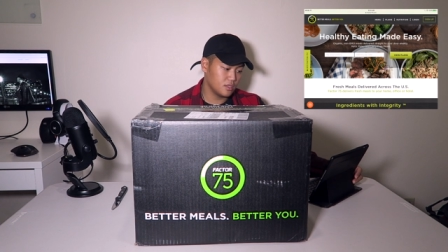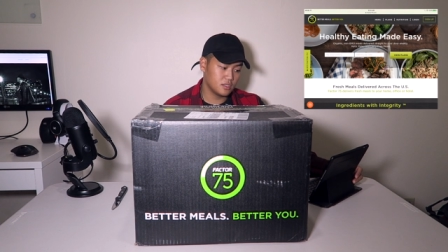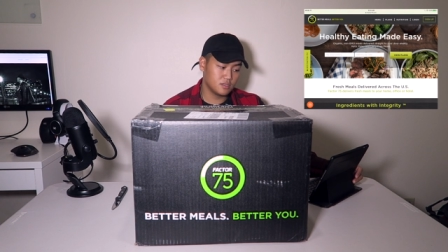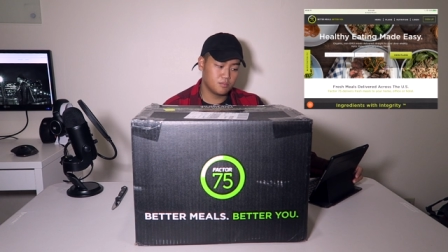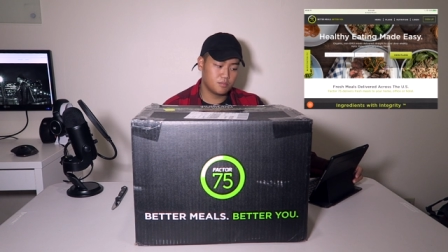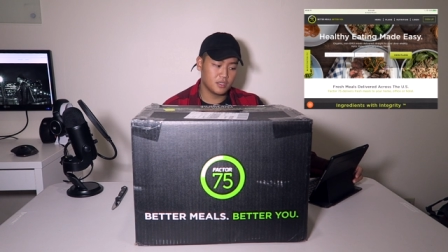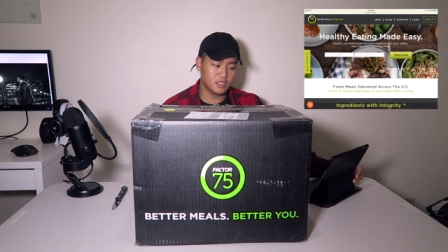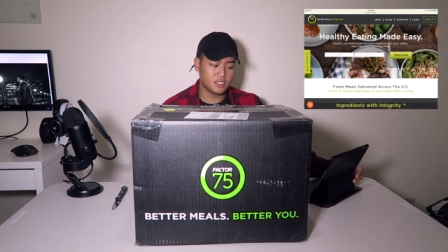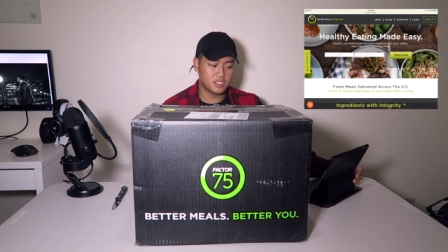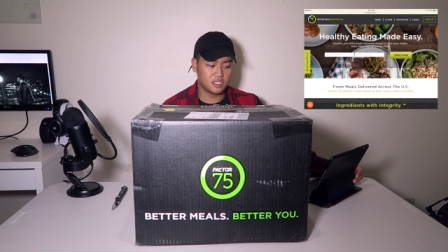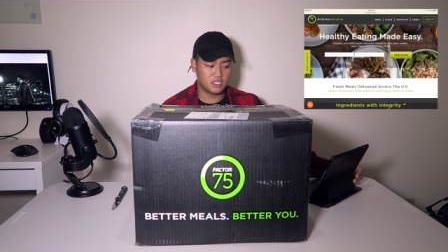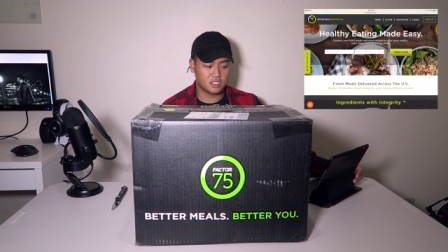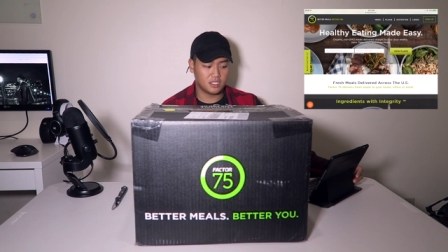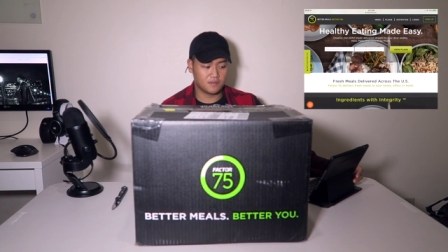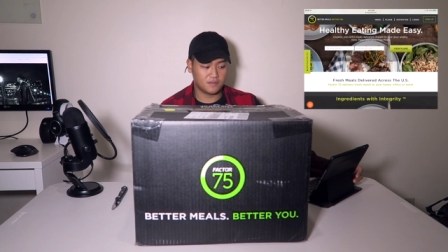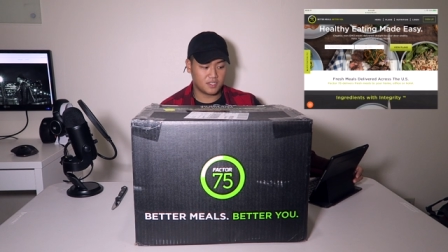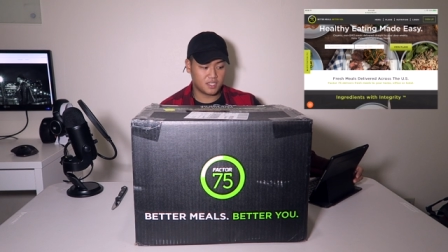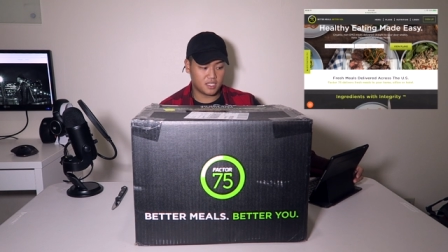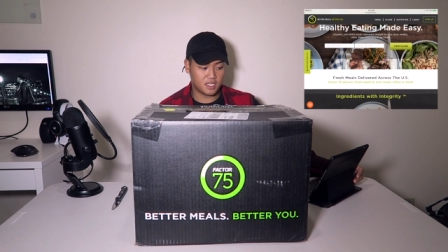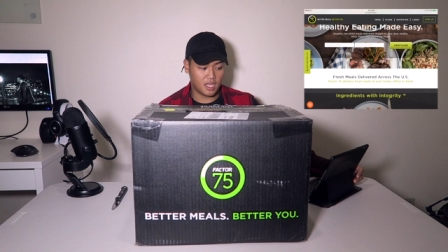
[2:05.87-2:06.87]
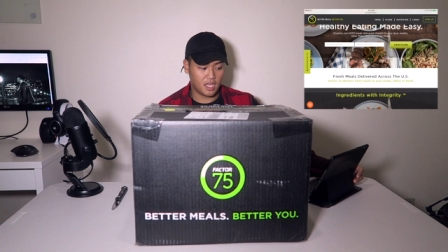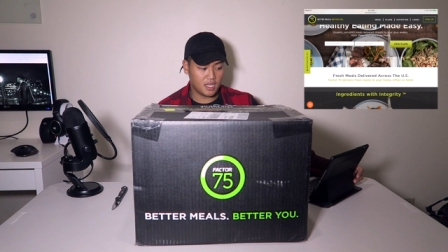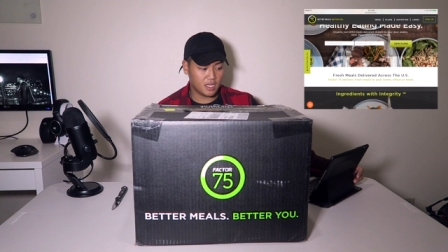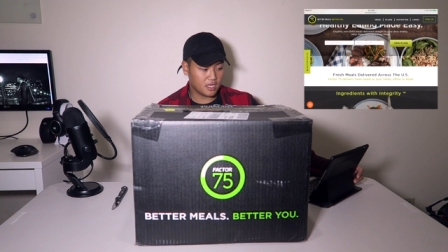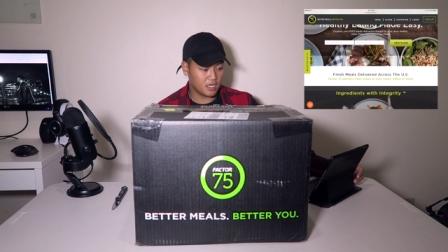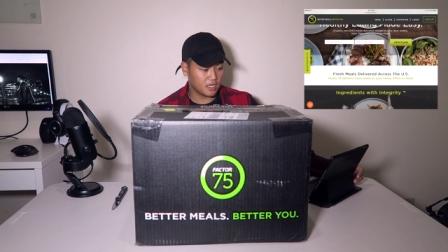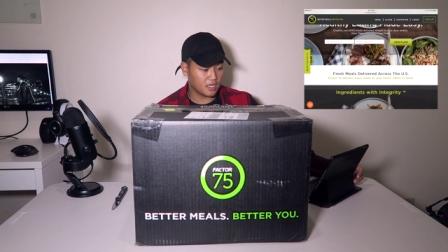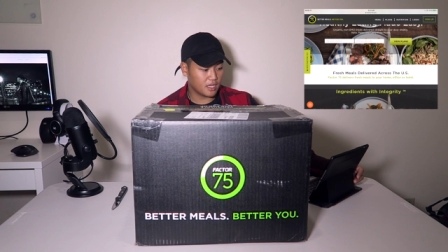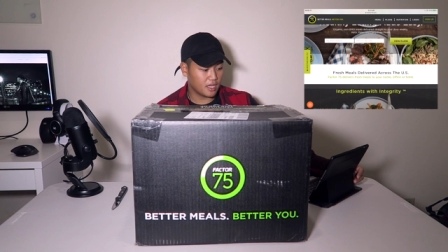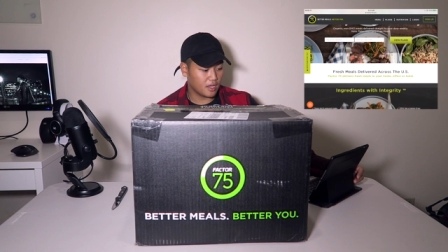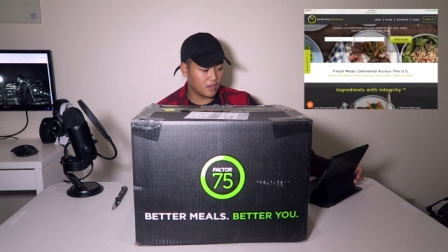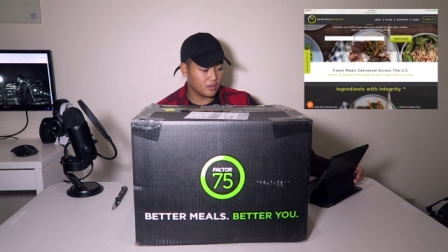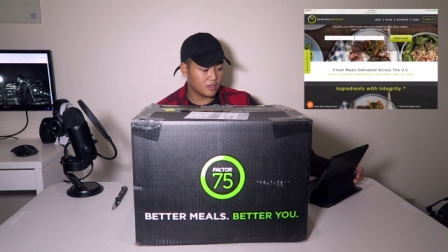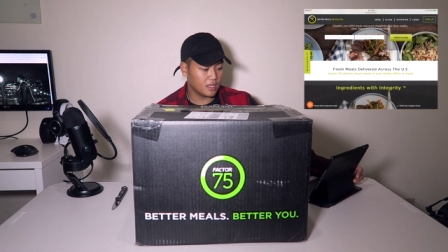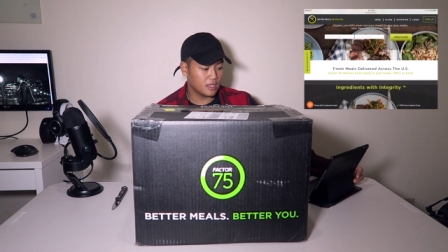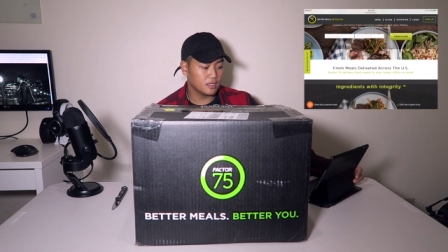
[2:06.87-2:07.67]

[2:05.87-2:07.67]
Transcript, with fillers: There's pictures of steak and kale.